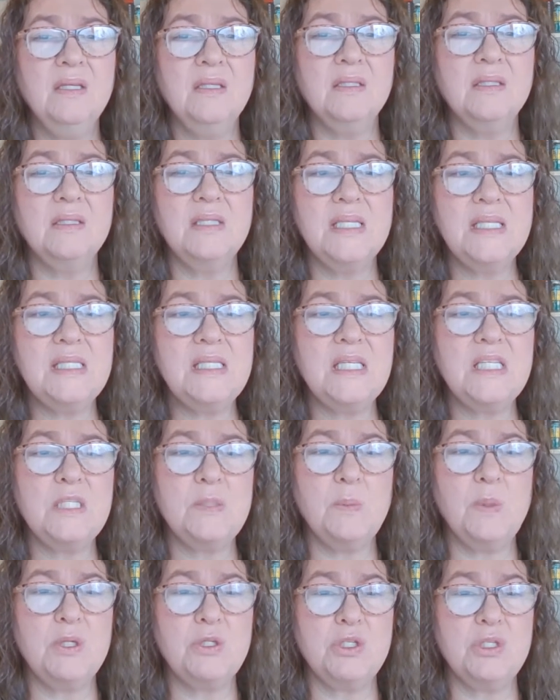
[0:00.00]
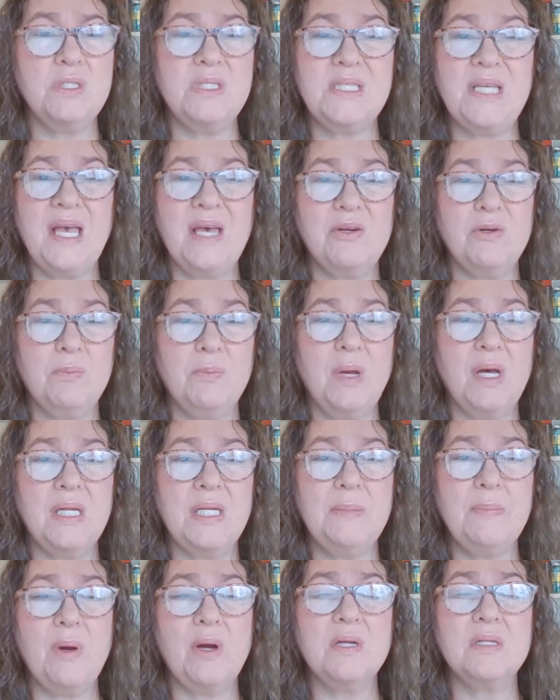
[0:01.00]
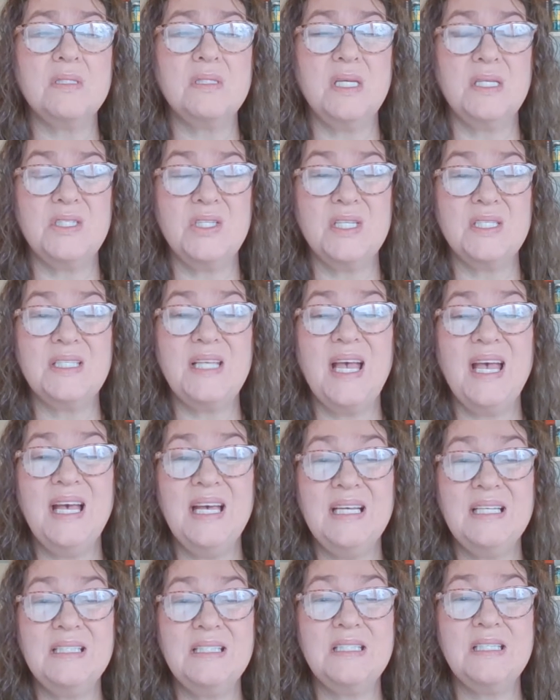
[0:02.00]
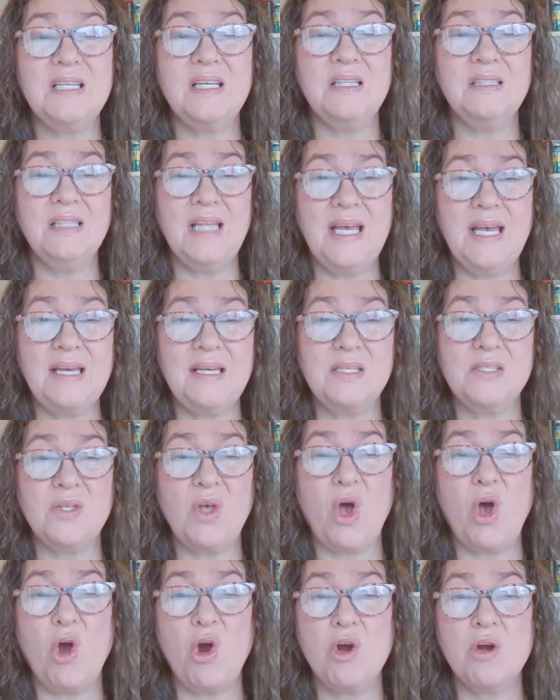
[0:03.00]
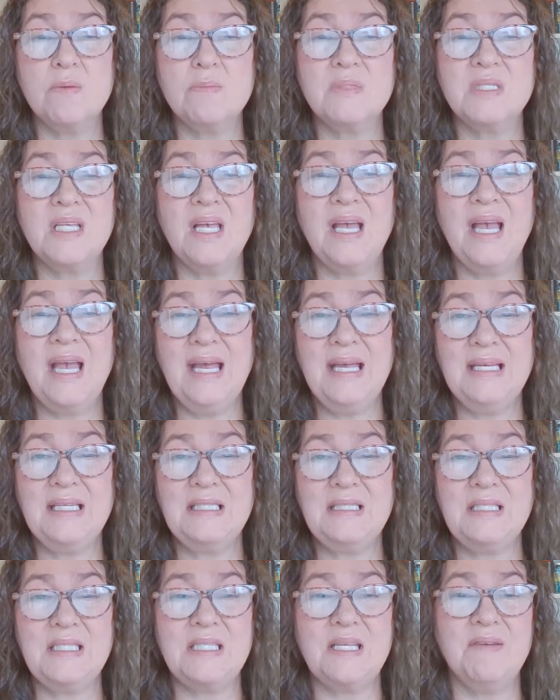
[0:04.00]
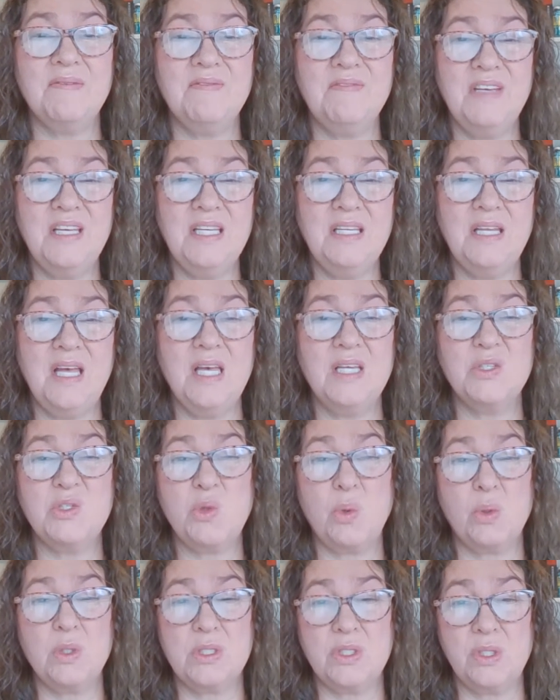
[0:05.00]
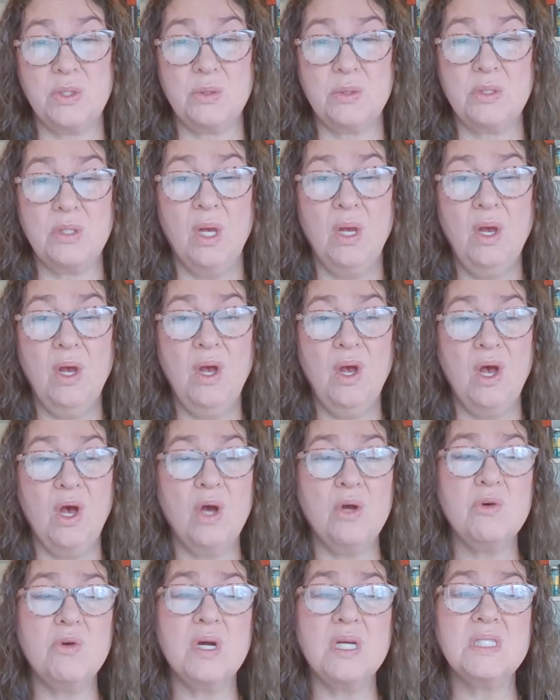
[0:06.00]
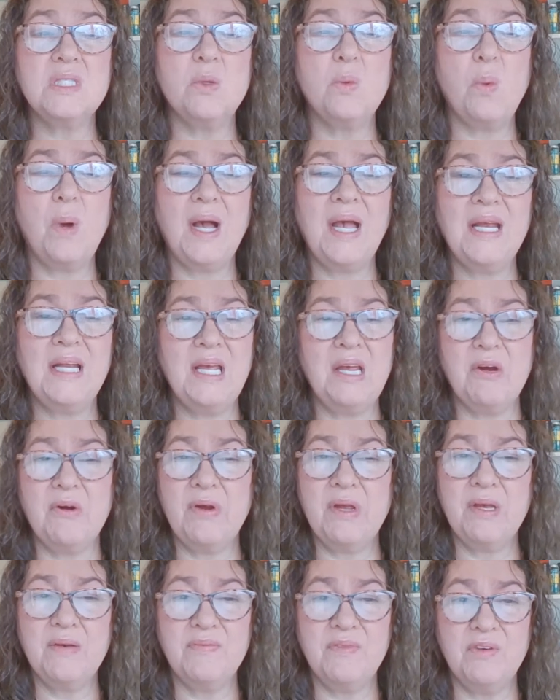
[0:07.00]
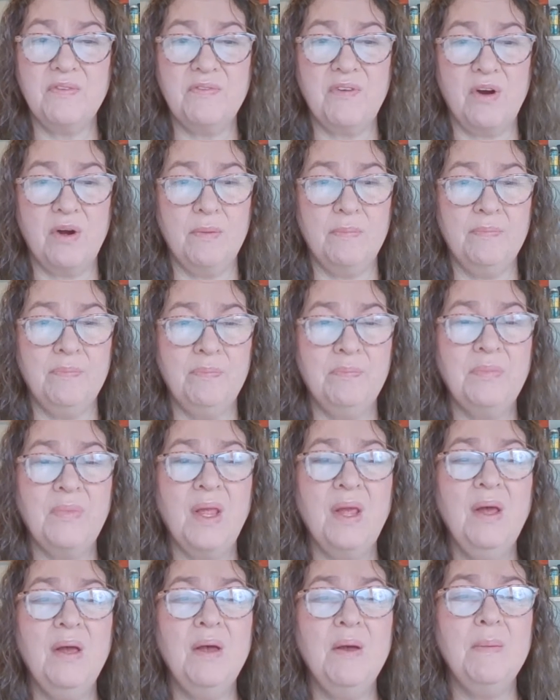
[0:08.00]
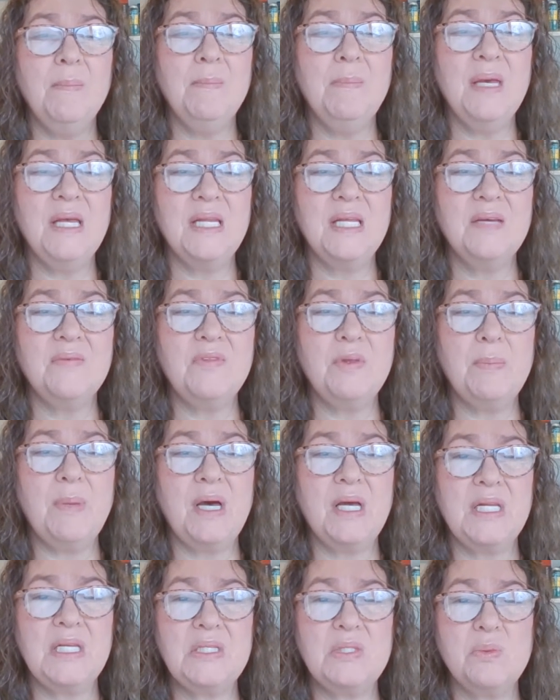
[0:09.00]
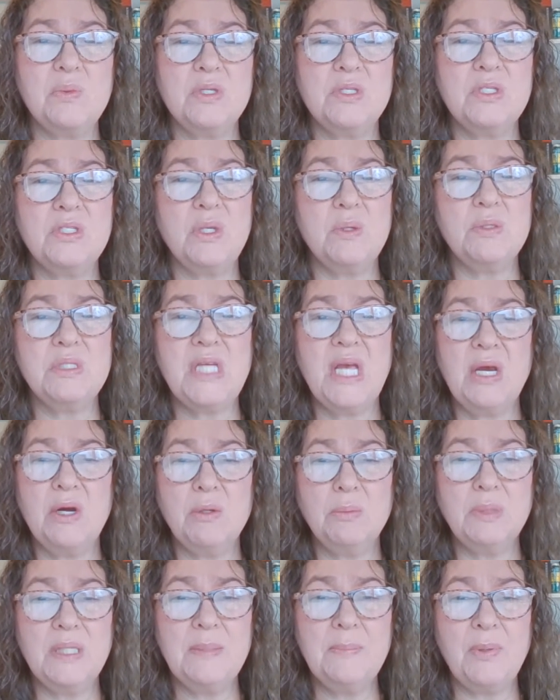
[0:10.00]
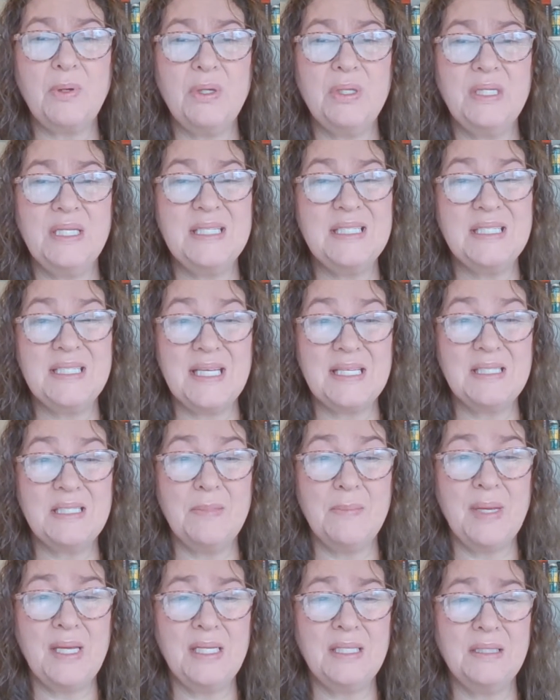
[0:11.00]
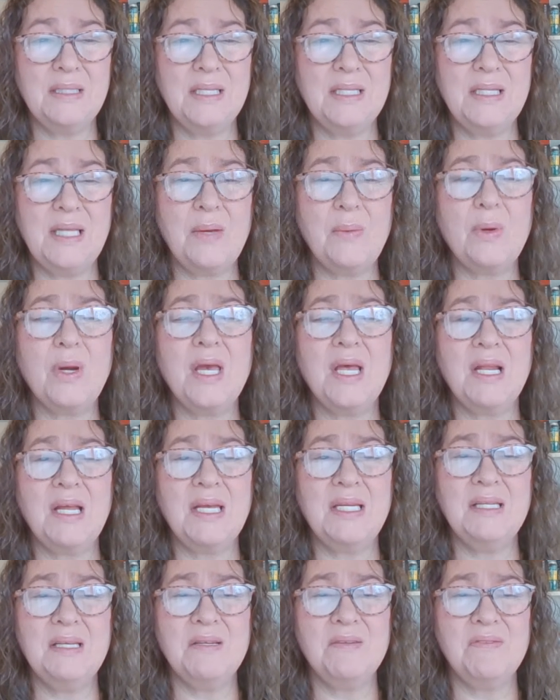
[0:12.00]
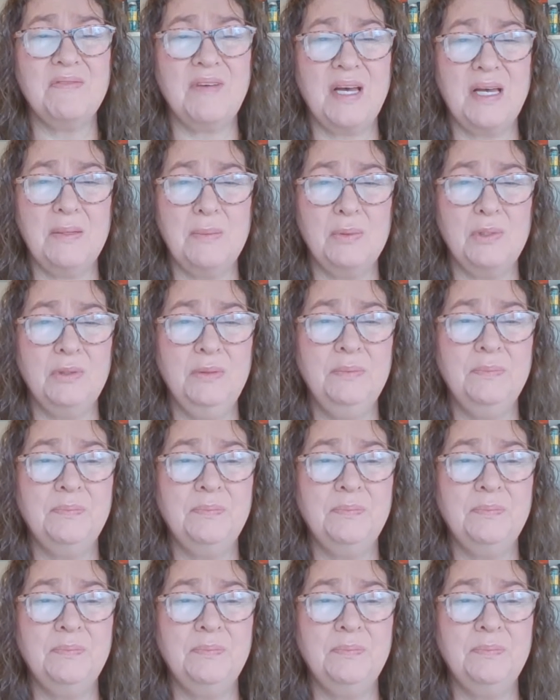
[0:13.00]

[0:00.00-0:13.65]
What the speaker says: This explosion scattered body parts such as heads, legs, arms, hands, feet, and torsos across a wide area of the farm. Many of the bodies were so terribly burned and decimated that they were unidentifiable.